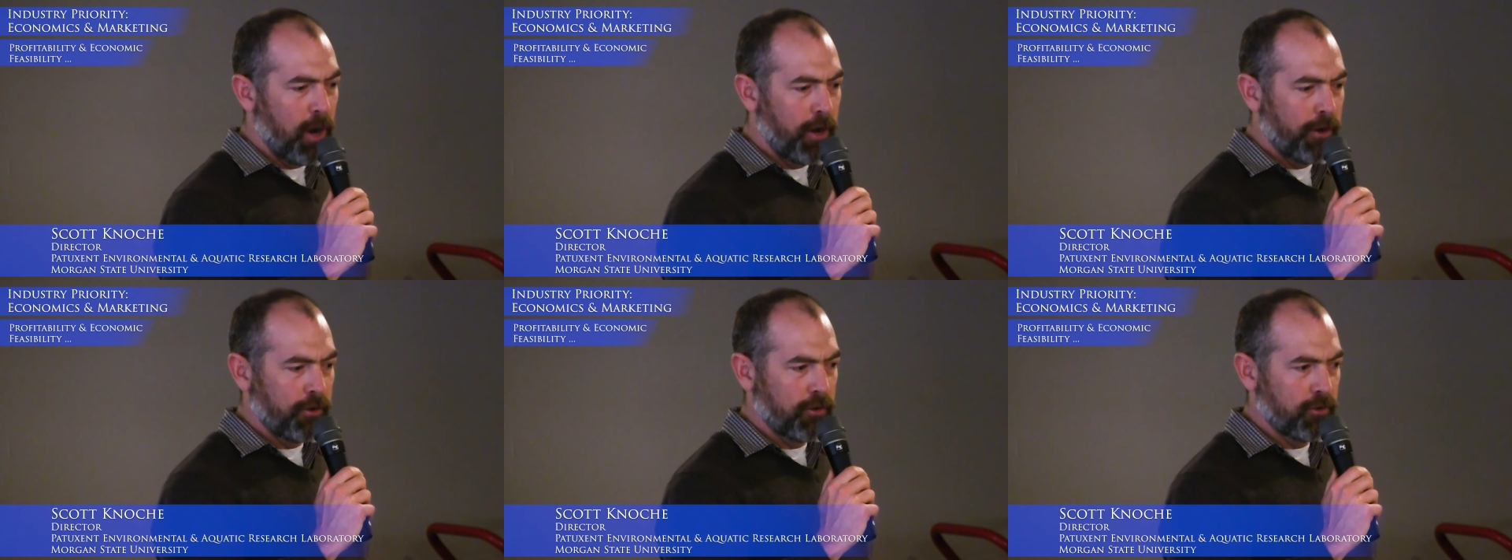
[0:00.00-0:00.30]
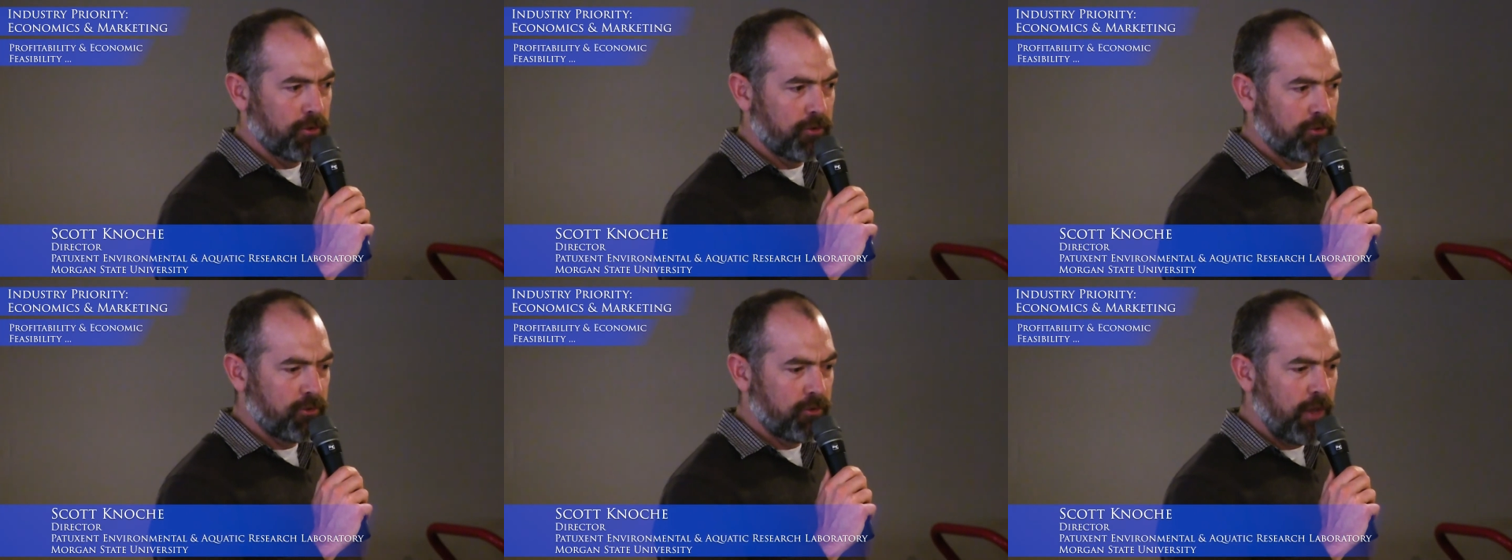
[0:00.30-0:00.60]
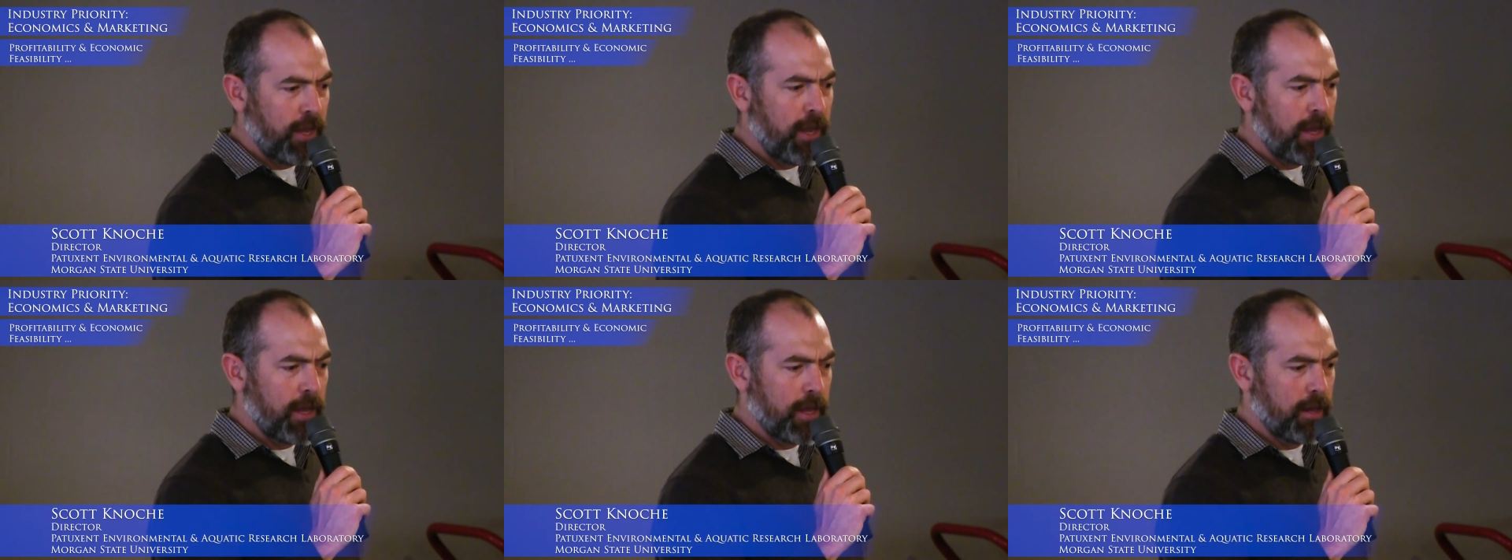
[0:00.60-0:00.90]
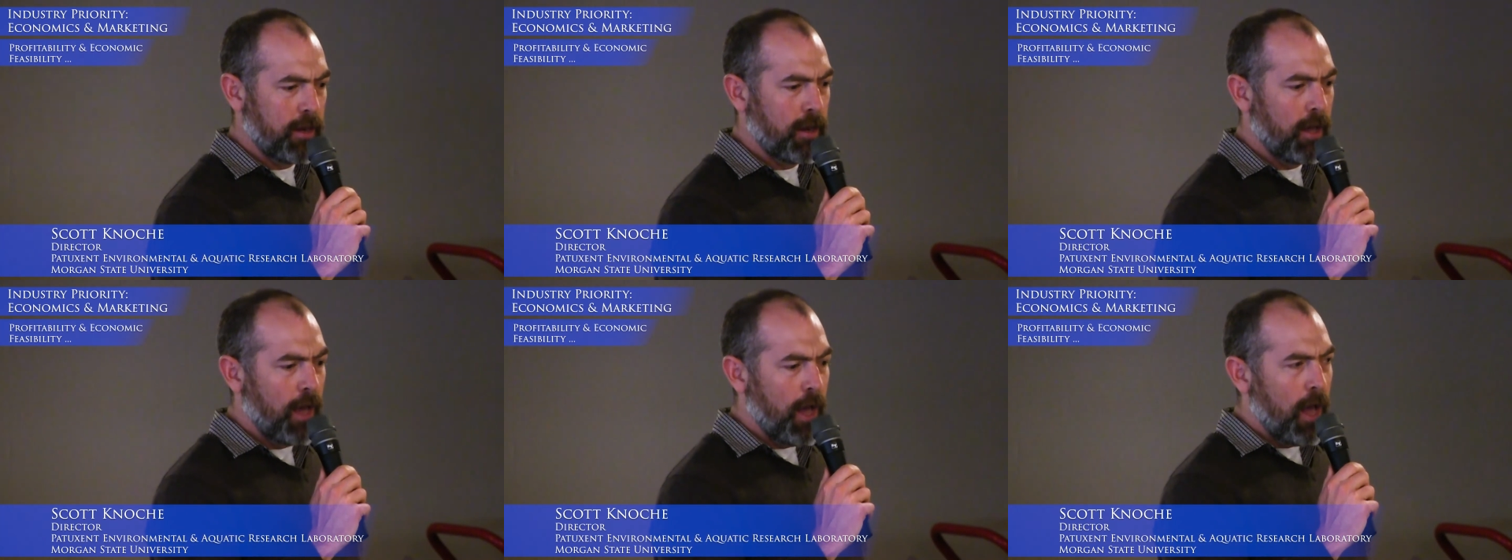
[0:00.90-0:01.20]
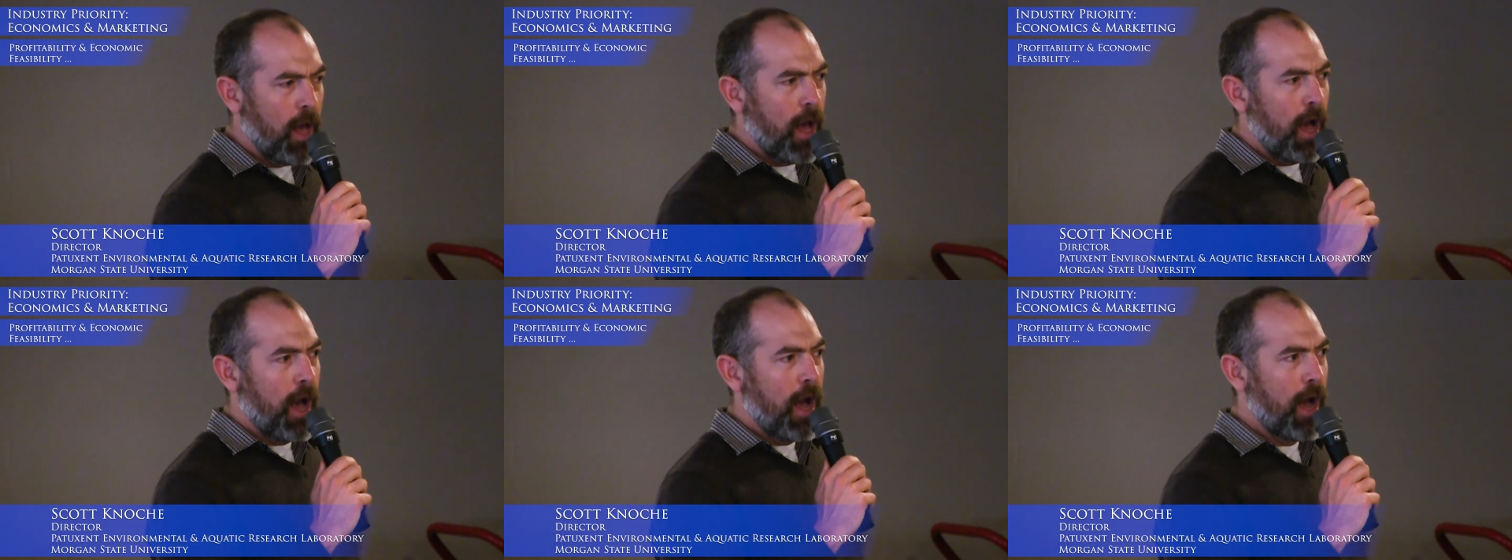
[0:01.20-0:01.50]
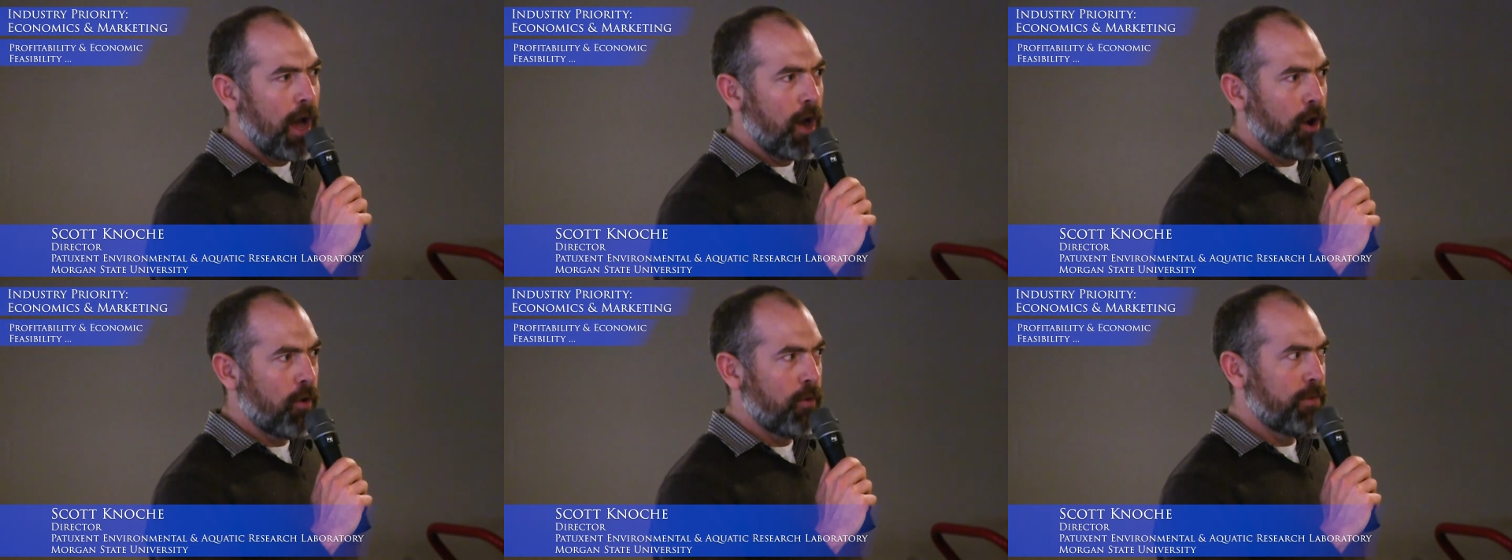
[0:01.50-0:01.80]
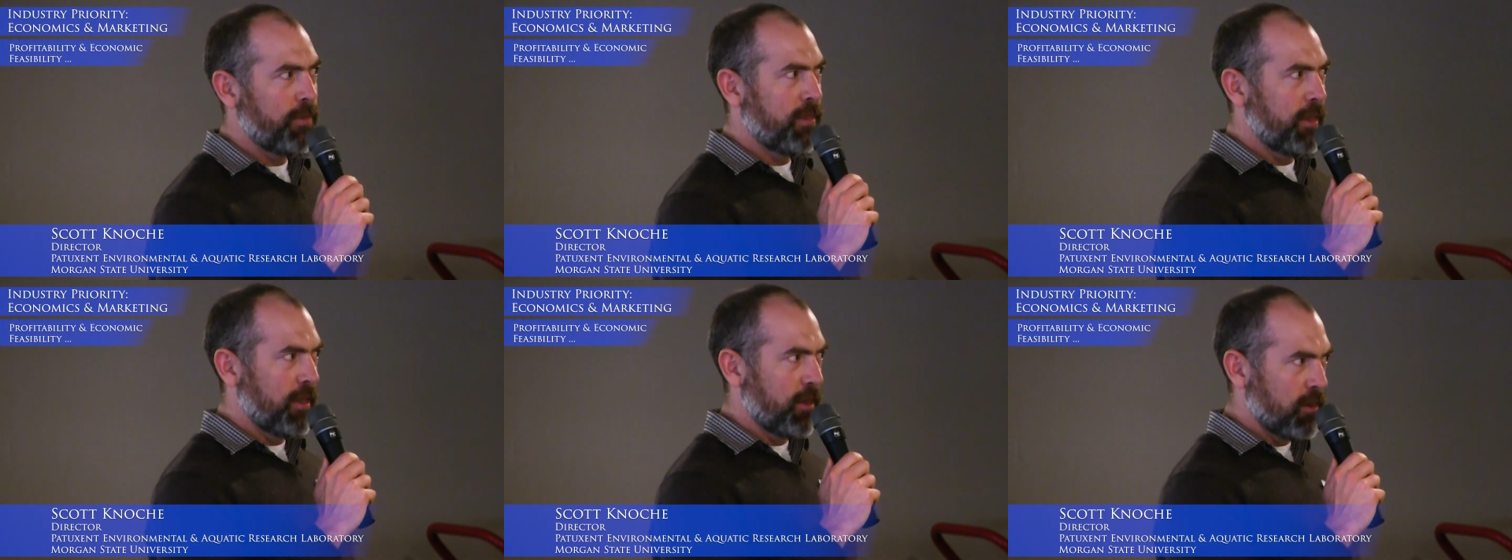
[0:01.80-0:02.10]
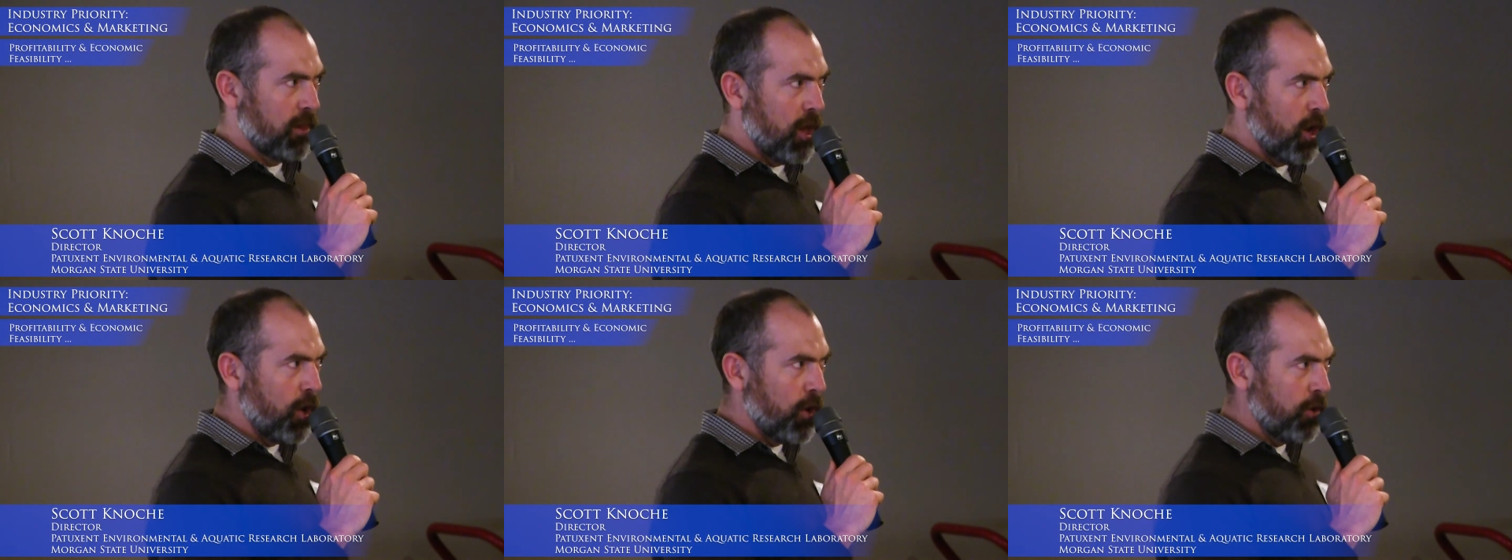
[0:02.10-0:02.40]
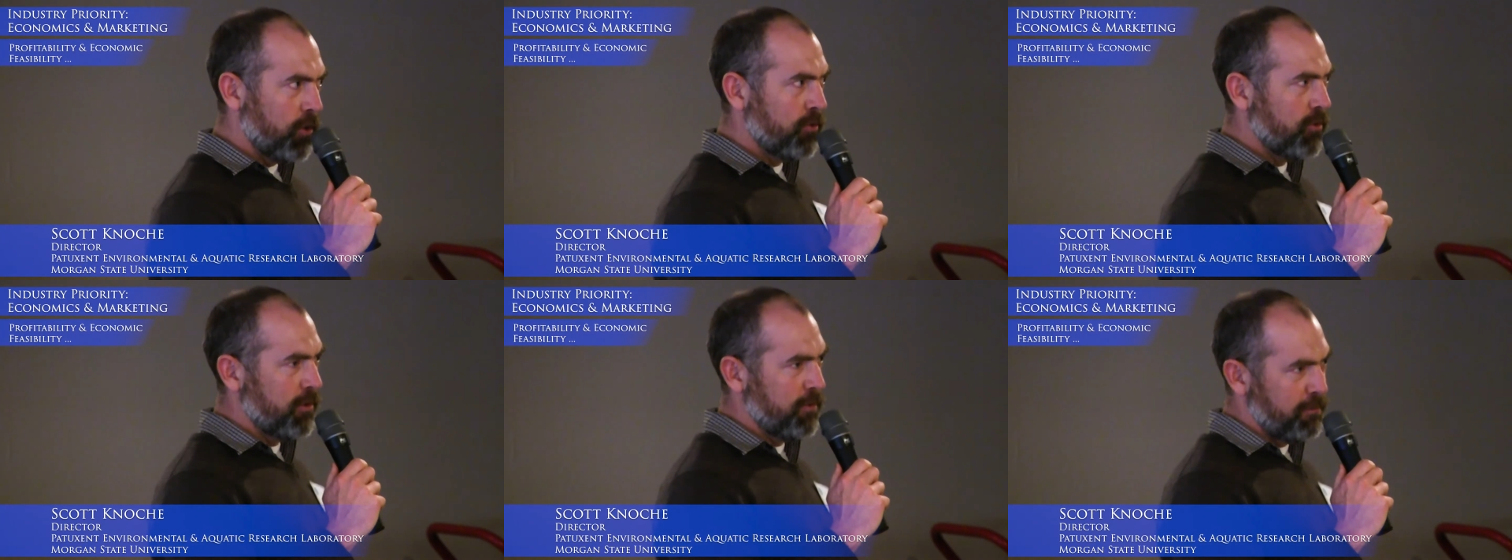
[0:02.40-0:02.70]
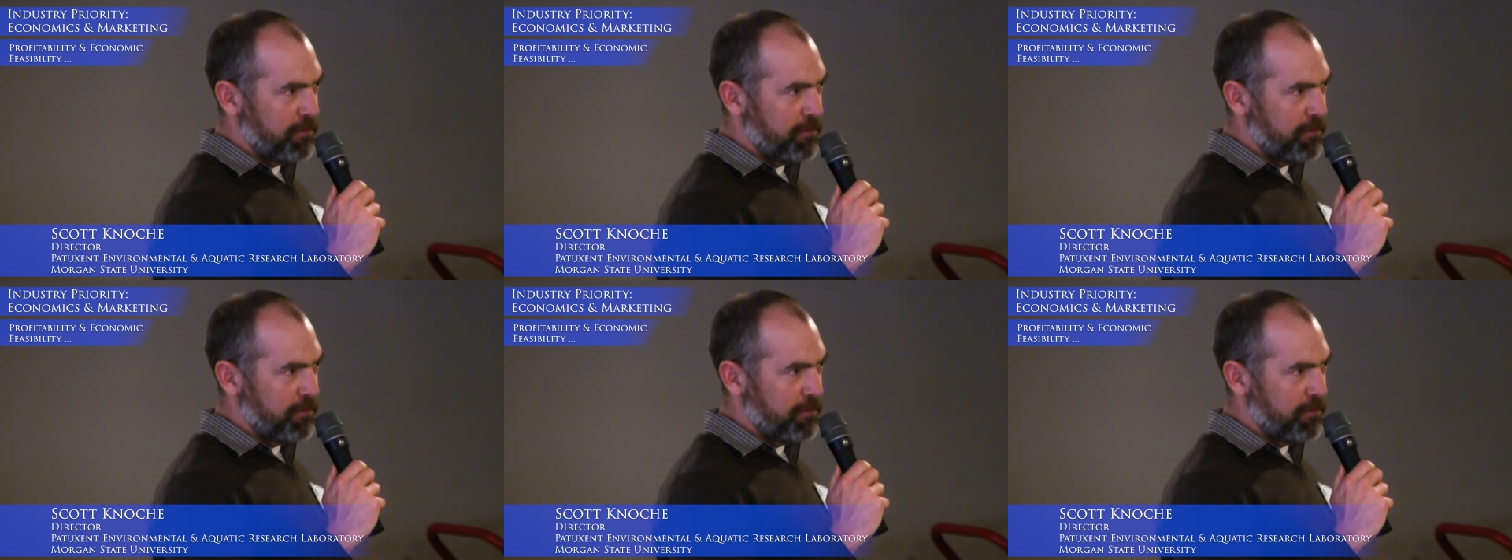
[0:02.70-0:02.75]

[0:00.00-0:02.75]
understand how the large